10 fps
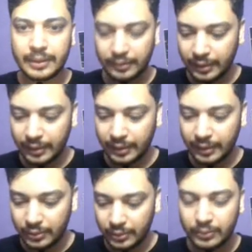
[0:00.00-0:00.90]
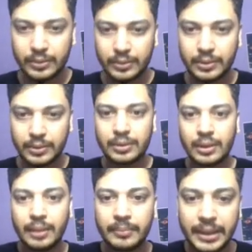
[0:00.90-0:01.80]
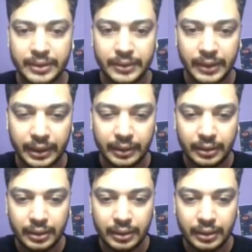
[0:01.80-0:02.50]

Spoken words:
the value empty string